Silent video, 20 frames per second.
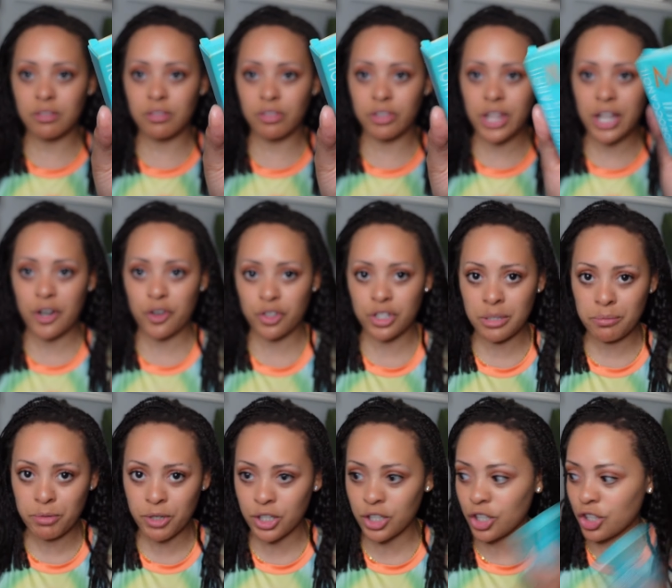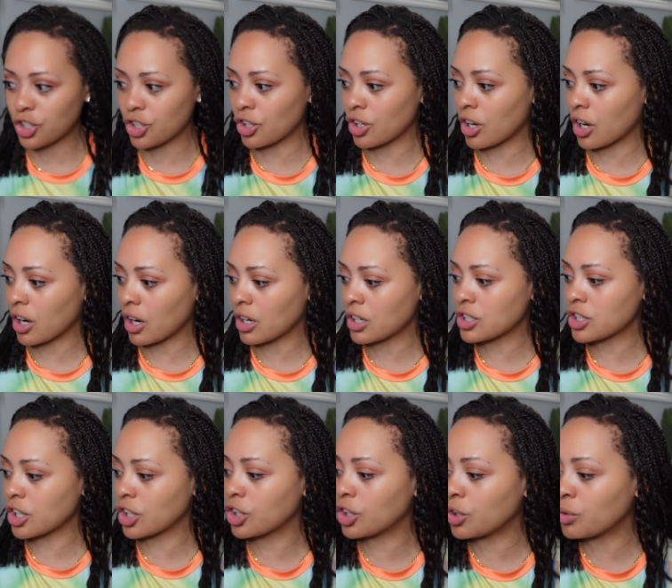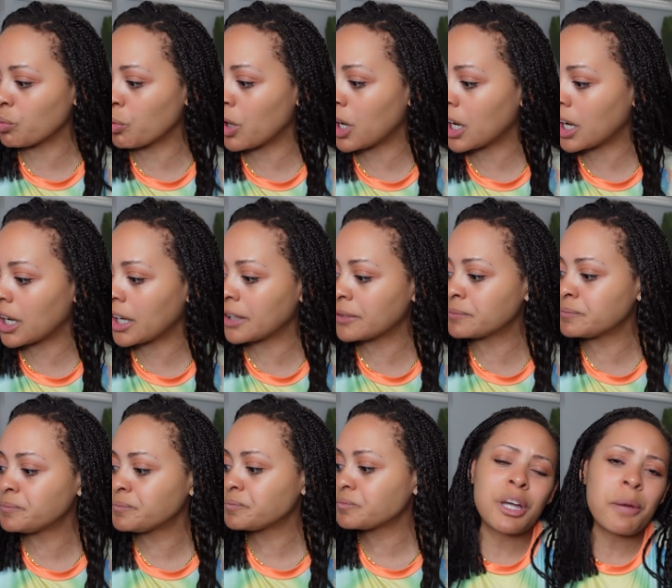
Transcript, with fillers: Their deep conditioner is a good one.